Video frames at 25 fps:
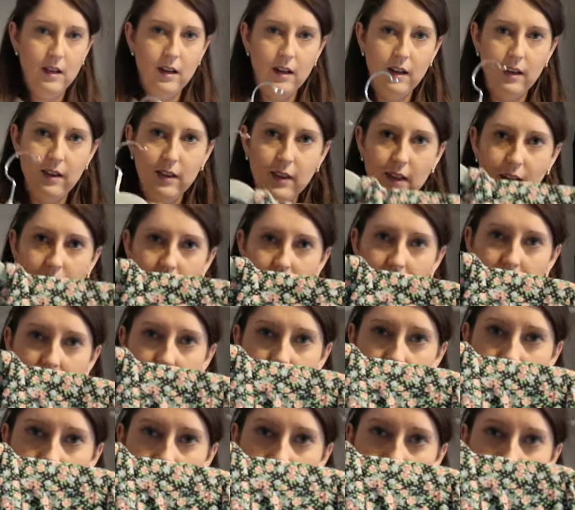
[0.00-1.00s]
I think
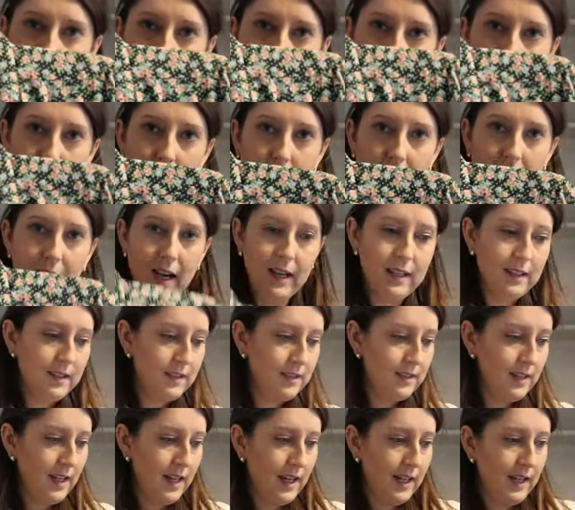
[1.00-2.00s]
that's probably had
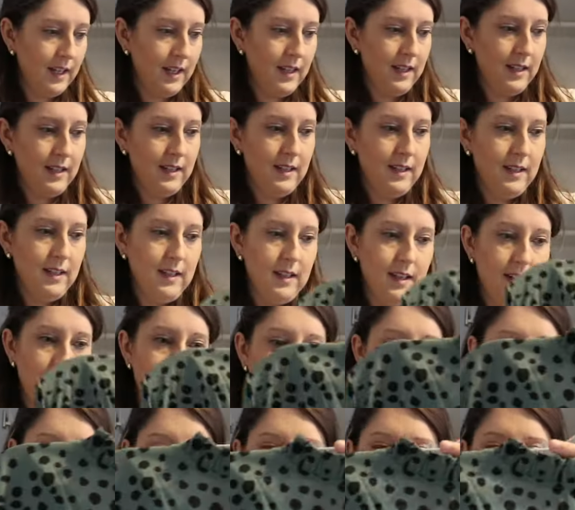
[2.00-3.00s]
its day,
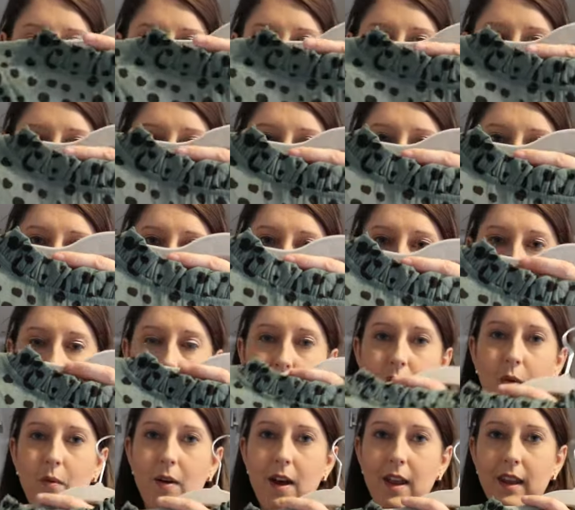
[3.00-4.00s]
and that one I don't
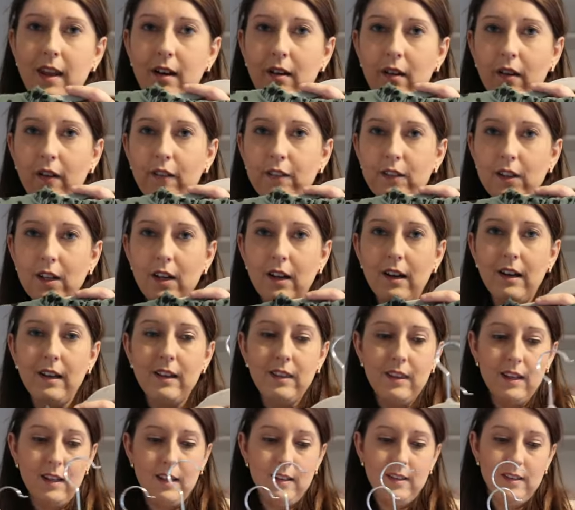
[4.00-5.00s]
really wear that often
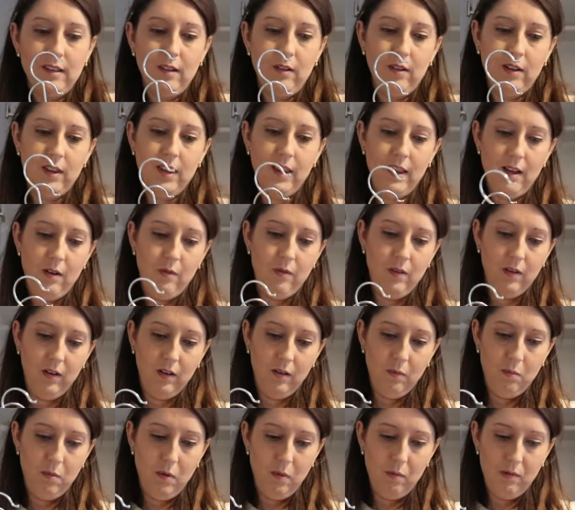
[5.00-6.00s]
either, so I think that one
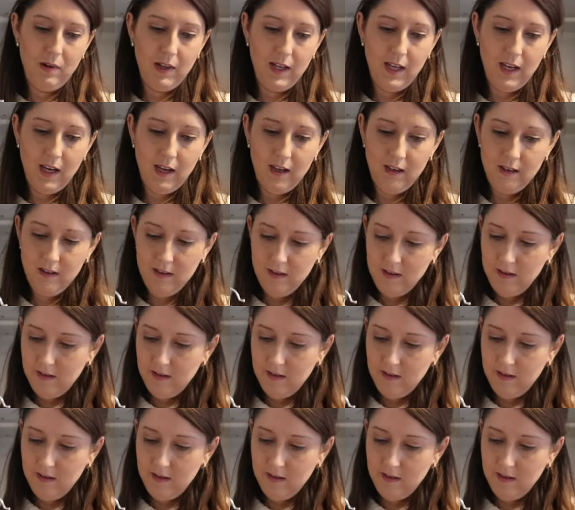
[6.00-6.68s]
could probably go.